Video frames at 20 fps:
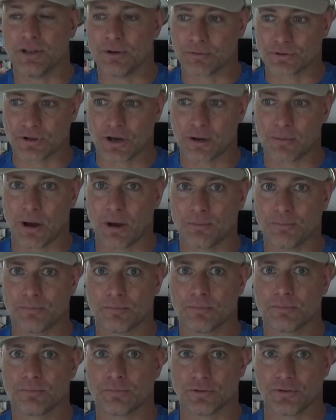You know, we're talking about
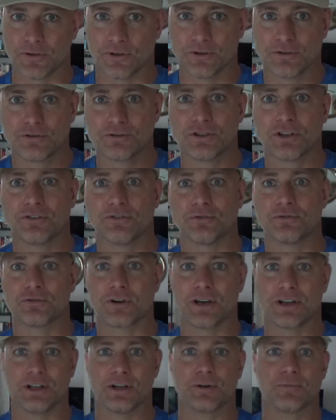Brazilian Jiu-Jitsu
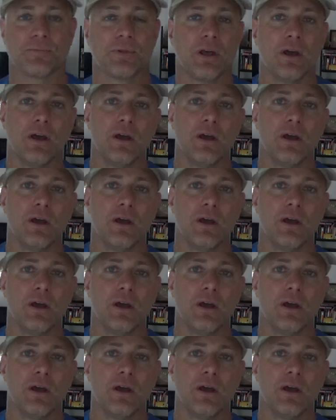training here.